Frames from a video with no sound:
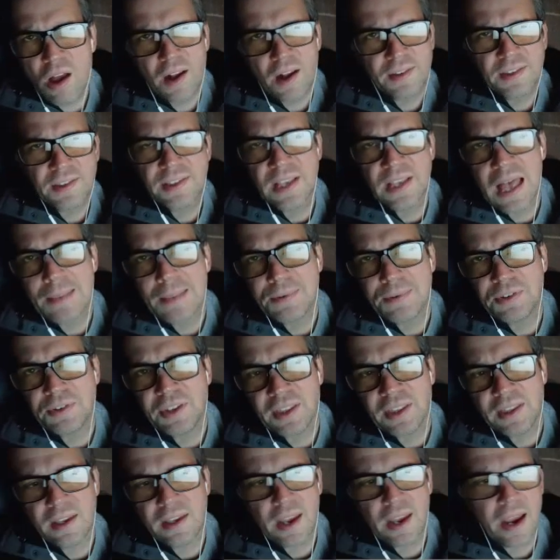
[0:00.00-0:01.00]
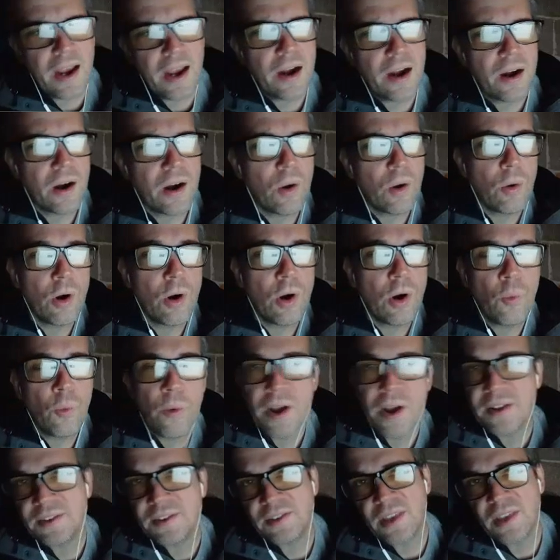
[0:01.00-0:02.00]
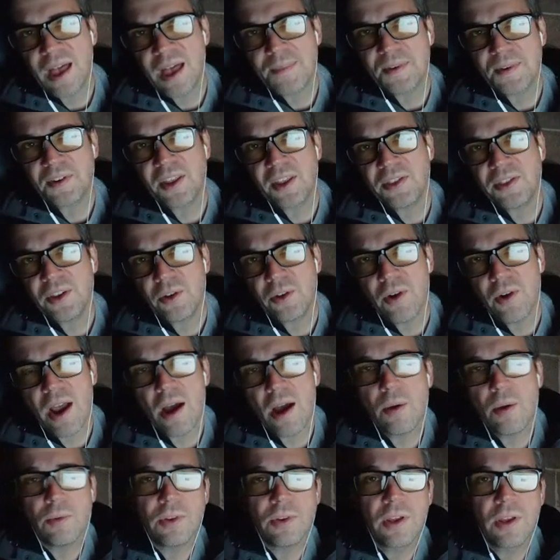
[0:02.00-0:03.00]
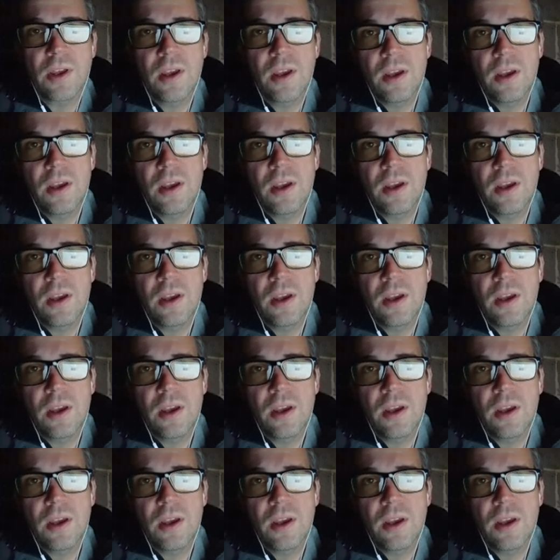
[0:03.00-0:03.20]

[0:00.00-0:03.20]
is this object in the air? Or when does this object hit the ground?